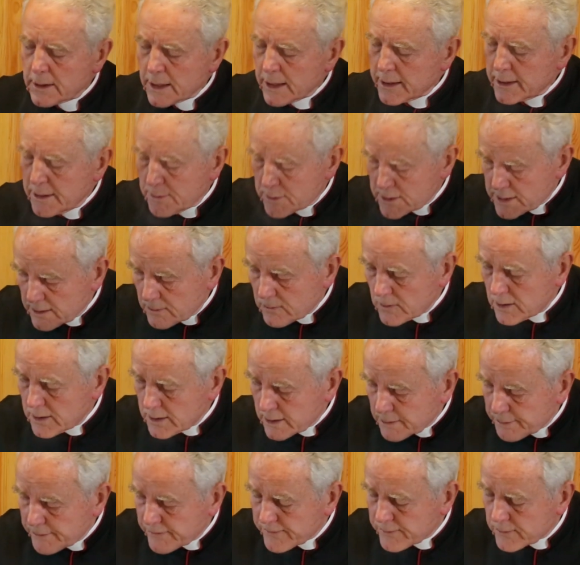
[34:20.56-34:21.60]
And he was at
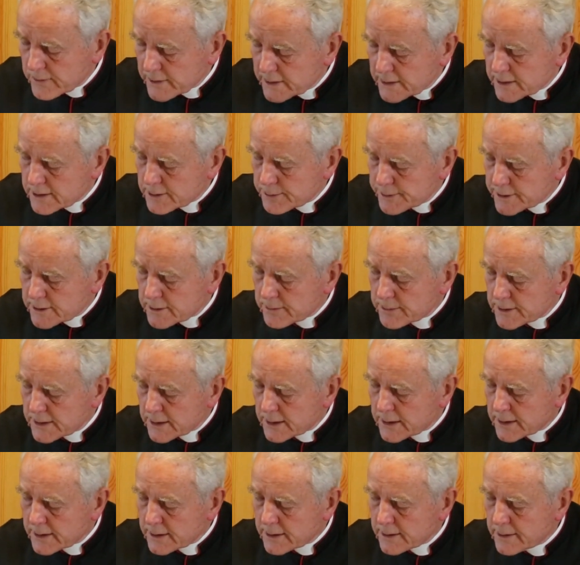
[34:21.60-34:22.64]
work before the Archbishop
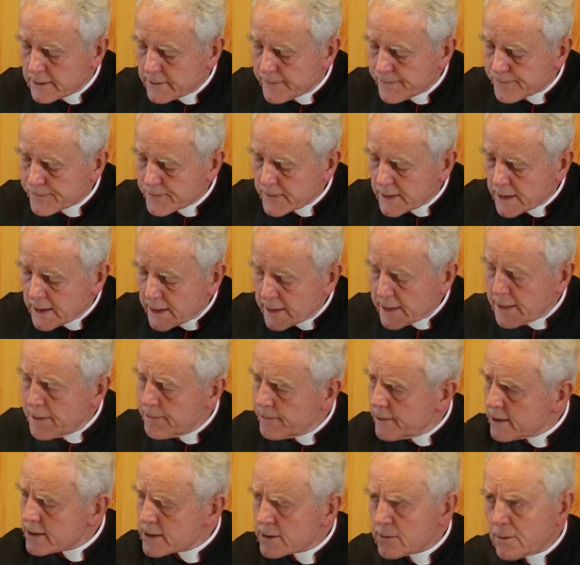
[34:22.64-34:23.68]
died.
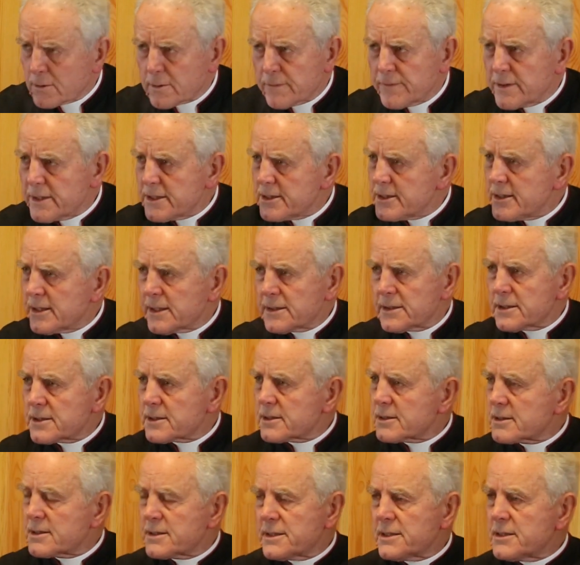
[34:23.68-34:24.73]
All of these
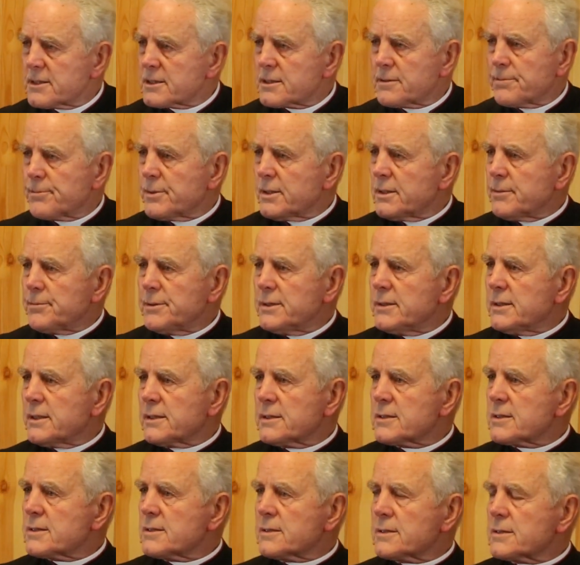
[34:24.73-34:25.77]
youngsters, these suburban
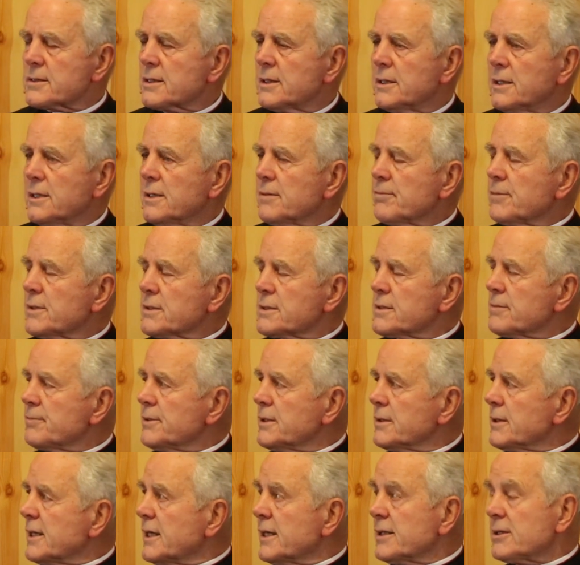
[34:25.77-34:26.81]
youngsters, must have
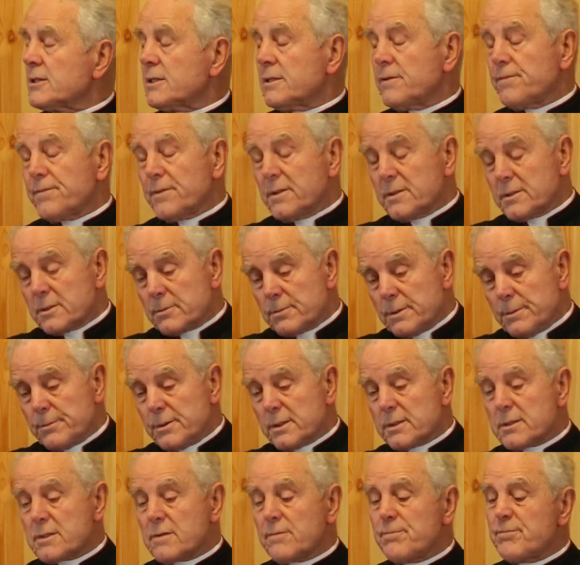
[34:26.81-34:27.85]
been, actually, Father
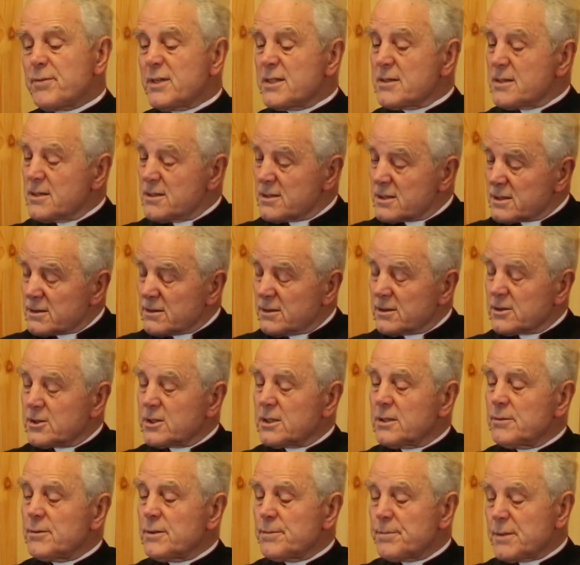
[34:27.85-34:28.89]
Schmeber is of peasant stock,
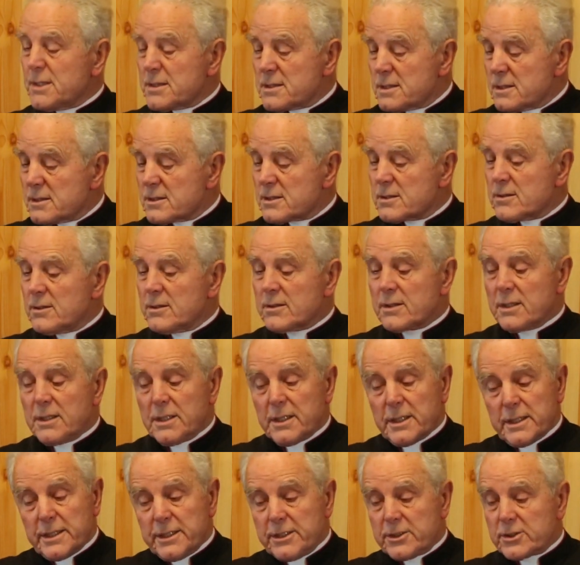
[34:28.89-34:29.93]
German peasant stock.
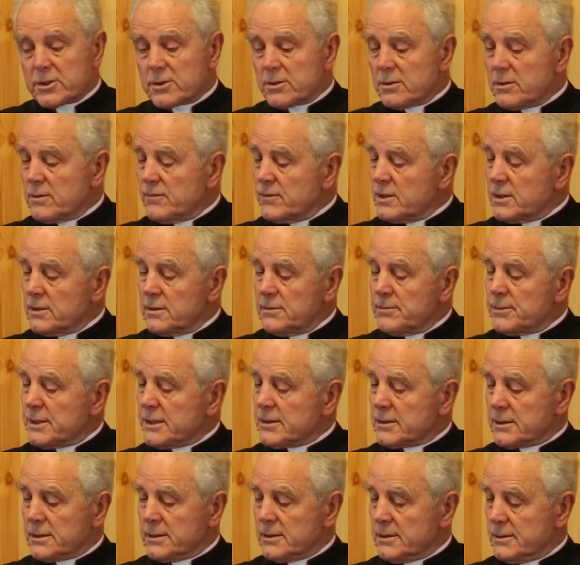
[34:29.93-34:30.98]
He should have known
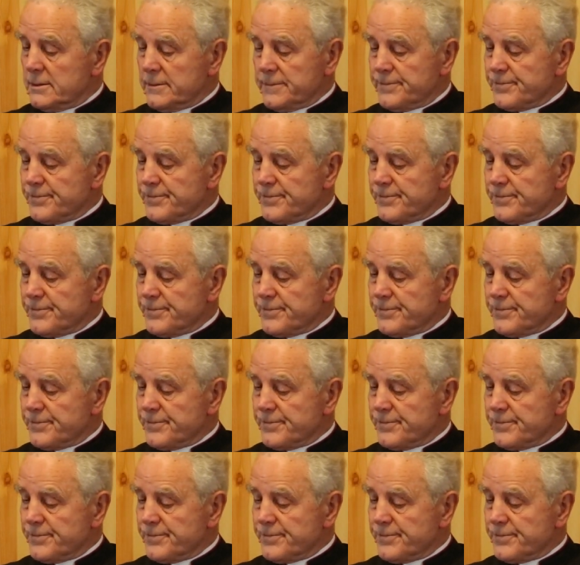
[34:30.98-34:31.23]
better.